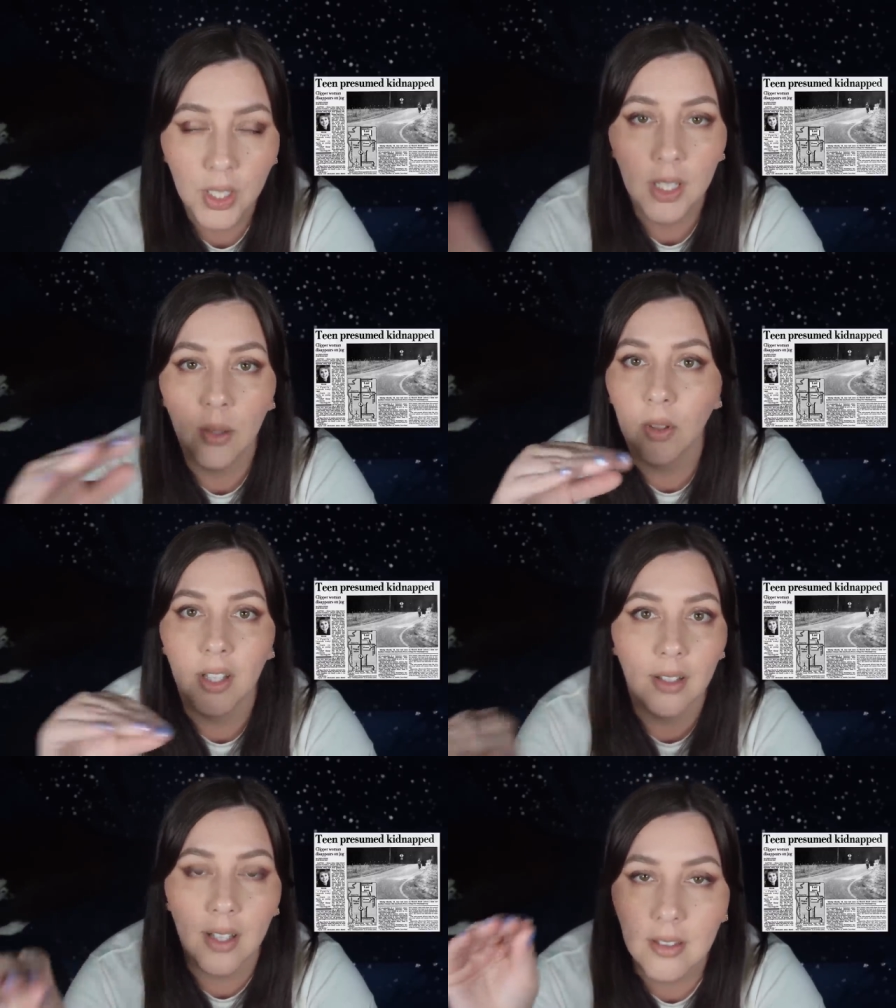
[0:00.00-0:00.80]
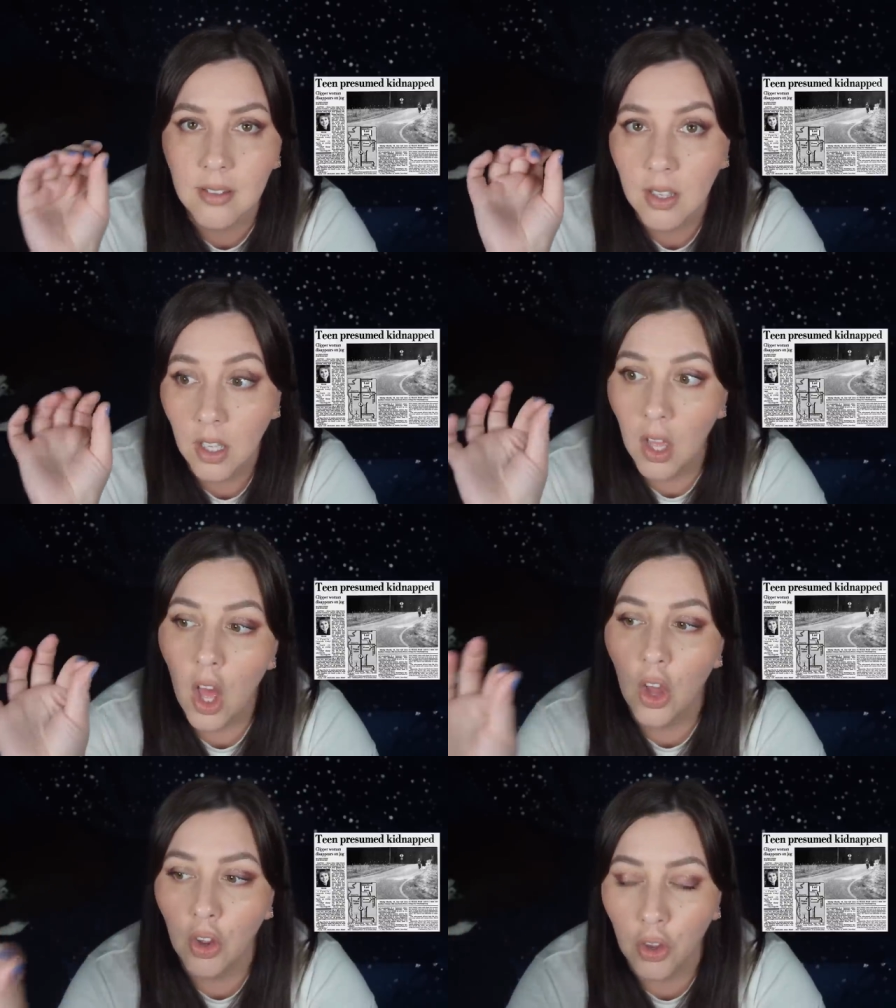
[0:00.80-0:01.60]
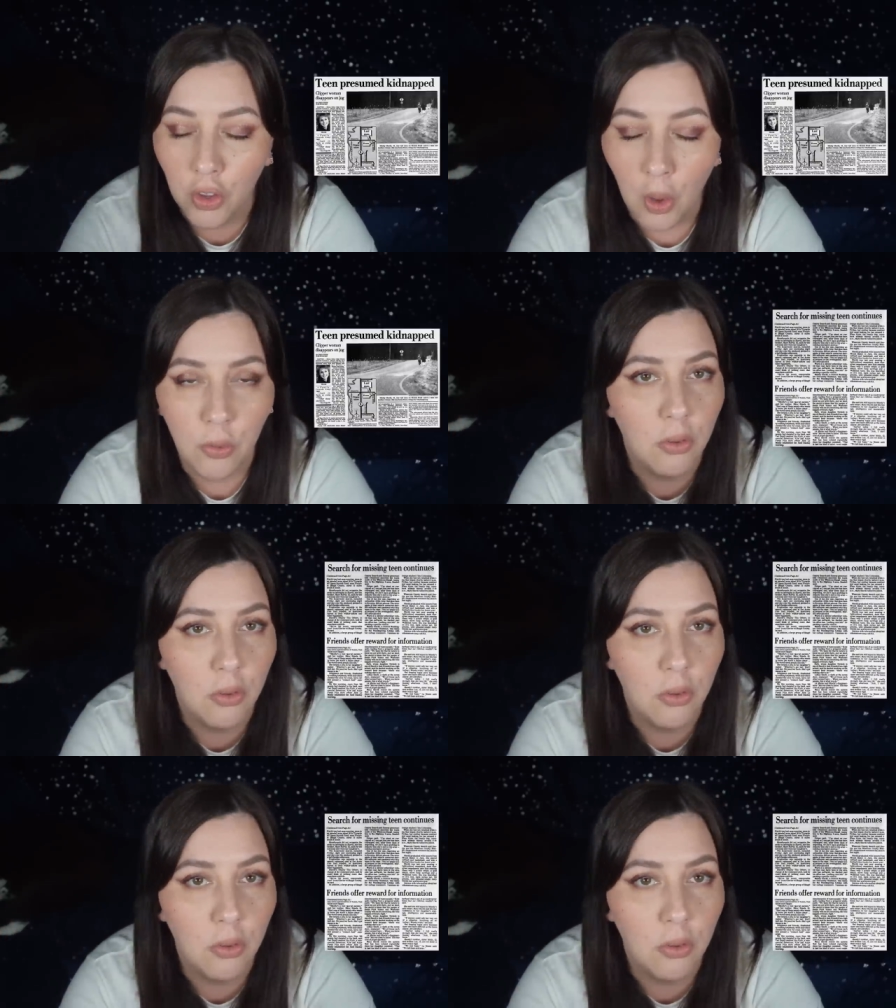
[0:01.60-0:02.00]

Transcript: They were like, let's go.